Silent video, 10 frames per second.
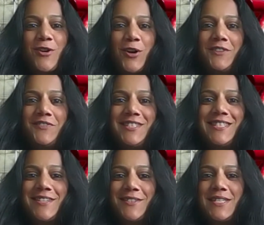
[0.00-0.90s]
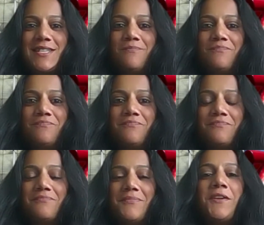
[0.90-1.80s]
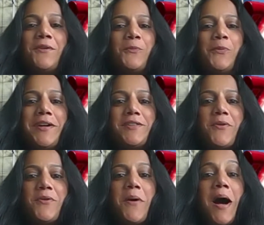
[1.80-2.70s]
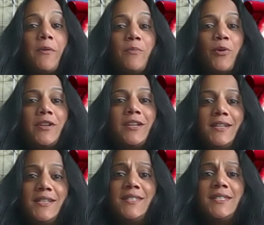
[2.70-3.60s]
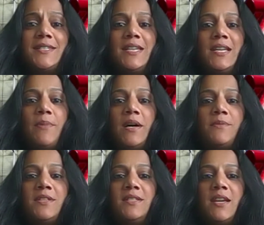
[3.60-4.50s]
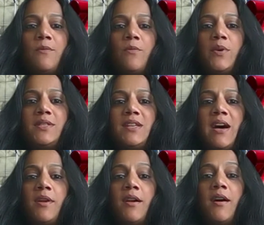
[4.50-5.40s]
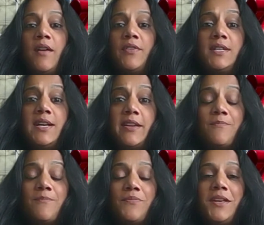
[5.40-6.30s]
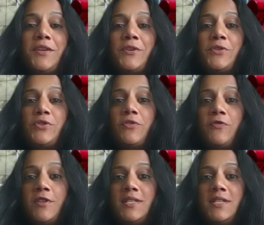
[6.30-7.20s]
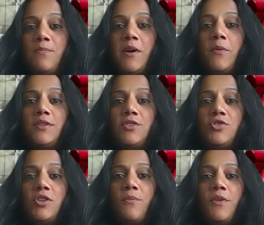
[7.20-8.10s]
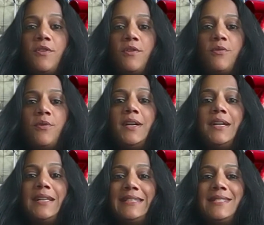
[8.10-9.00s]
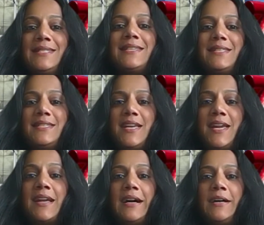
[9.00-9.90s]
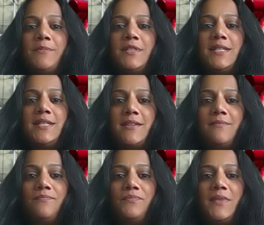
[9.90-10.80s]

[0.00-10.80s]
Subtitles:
Carnival sales team. We all know how important it is to keep up to date with what's happening on the daily. So the first tip I want to share with you is staying up to date.